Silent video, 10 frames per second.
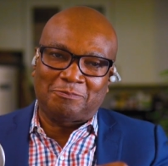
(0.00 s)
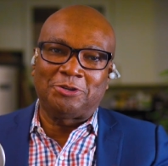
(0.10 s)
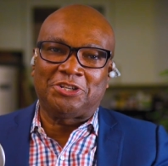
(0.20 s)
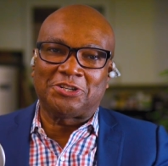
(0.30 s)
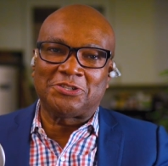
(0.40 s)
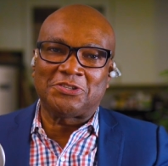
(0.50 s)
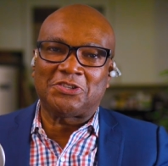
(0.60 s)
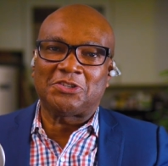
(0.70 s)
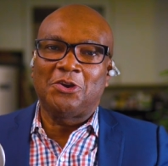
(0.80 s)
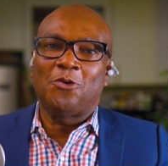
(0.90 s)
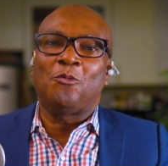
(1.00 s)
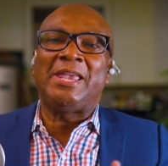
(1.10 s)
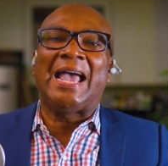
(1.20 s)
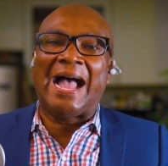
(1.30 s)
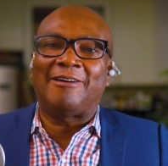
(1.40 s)
preachers, we
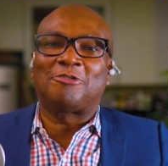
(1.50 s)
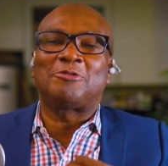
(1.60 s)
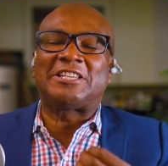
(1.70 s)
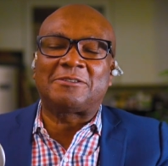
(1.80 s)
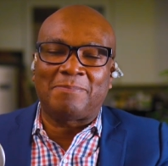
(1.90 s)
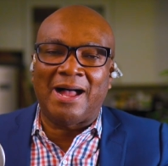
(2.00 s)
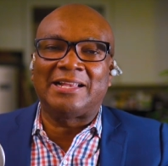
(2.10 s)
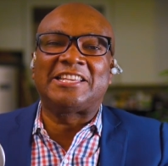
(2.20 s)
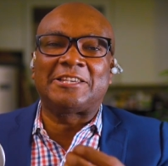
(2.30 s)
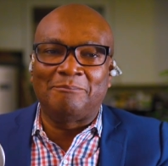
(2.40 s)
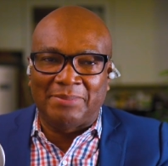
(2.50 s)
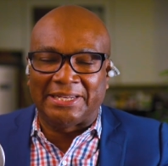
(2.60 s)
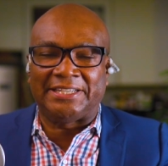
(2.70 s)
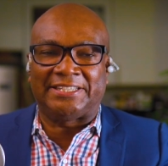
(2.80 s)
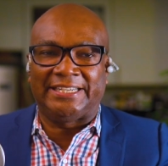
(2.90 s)
have a
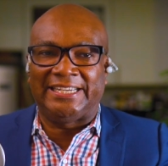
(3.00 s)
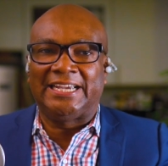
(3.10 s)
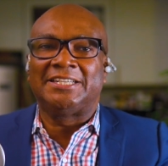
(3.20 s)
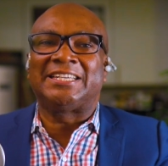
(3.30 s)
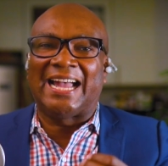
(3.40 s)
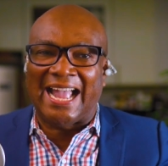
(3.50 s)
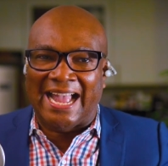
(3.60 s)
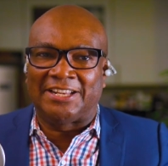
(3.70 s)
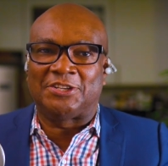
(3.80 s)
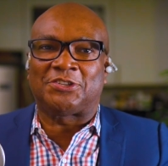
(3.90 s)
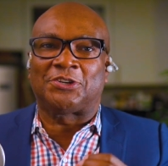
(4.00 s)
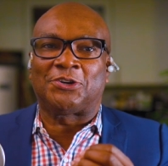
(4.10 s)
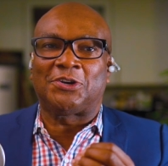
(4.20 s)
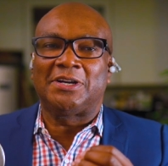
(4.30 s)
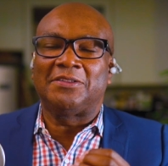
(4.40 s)
responsibility to answer